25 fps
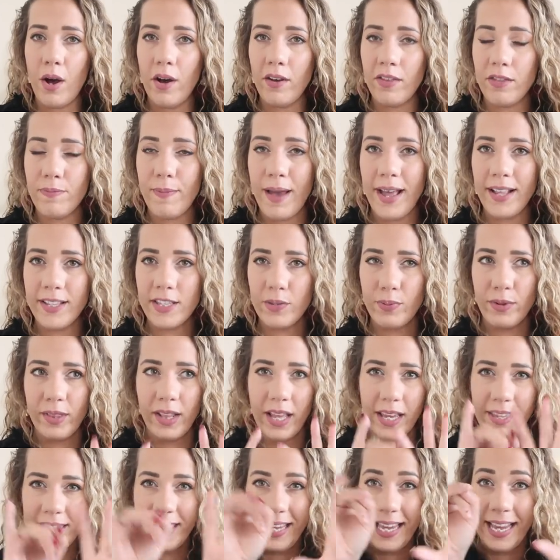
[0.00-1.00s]
bath mats
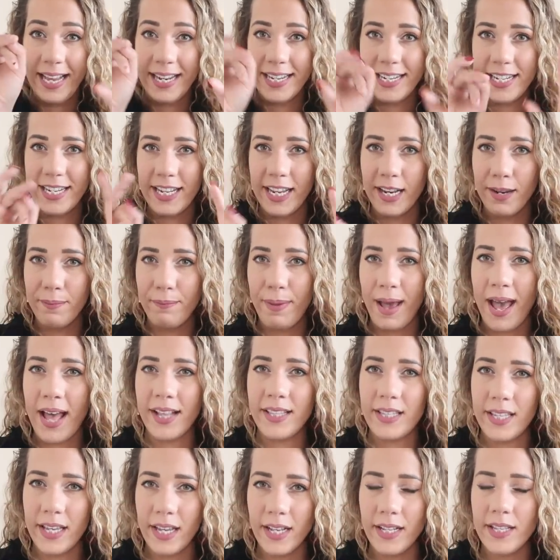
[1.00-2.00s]
with like the Indian
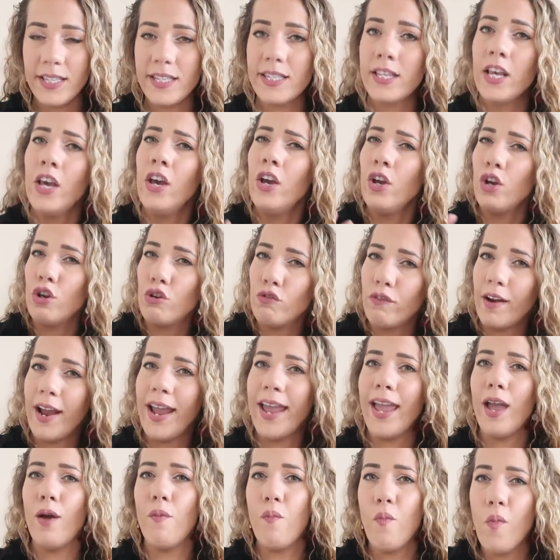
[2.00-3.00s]
patterns,
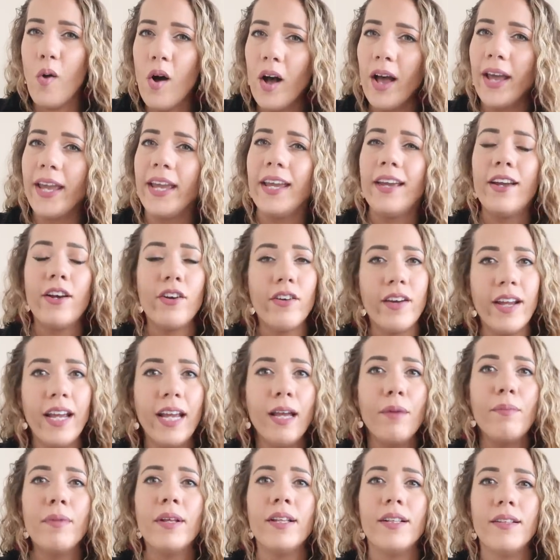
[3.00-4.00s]
gray and white,
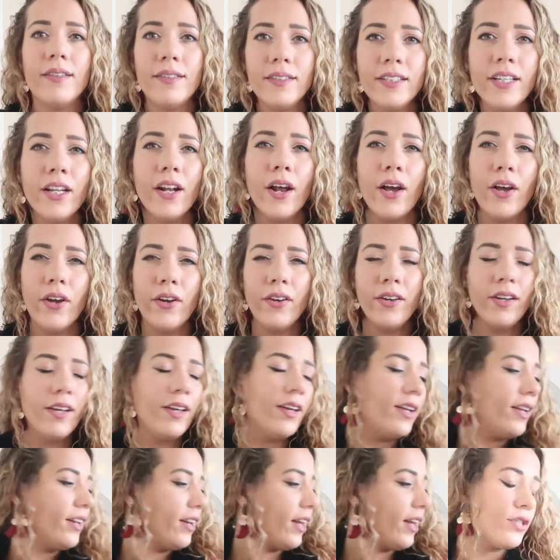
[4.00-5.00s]
cream and, you know.
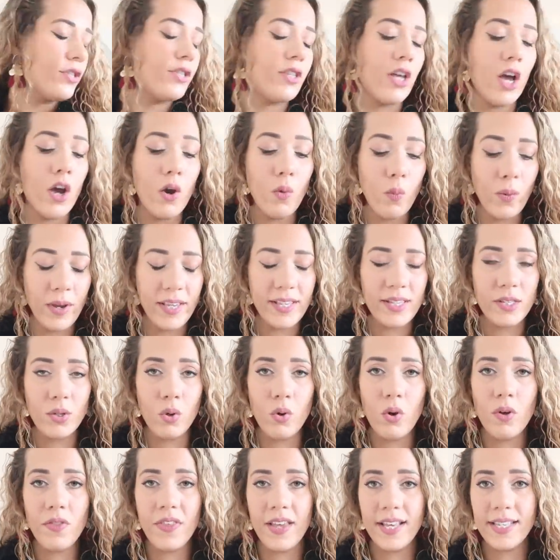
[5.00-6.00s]
So we
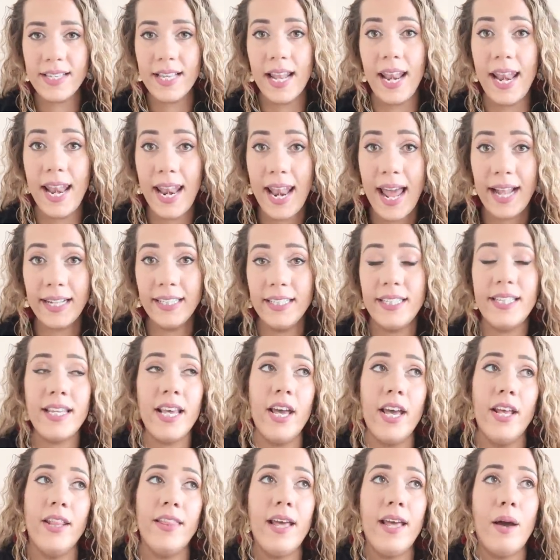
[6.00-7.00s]
saw this
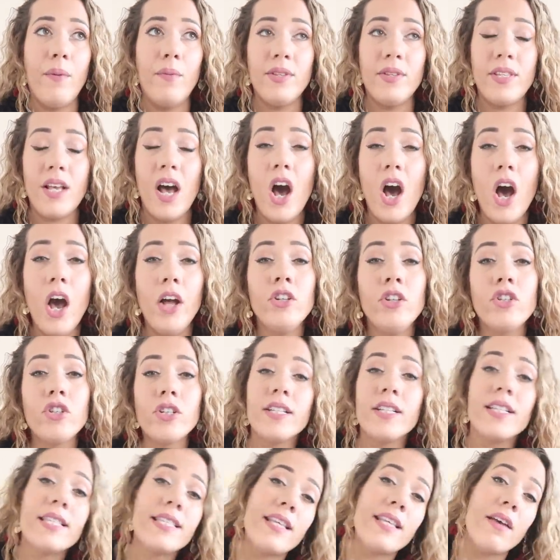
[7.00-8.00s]
lantern that was
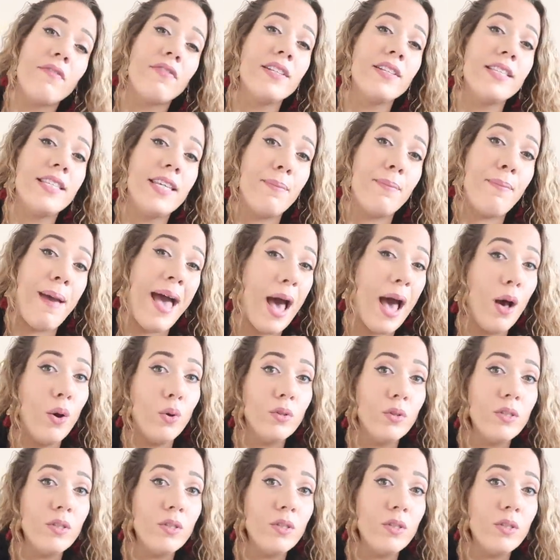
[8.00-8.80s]
£170.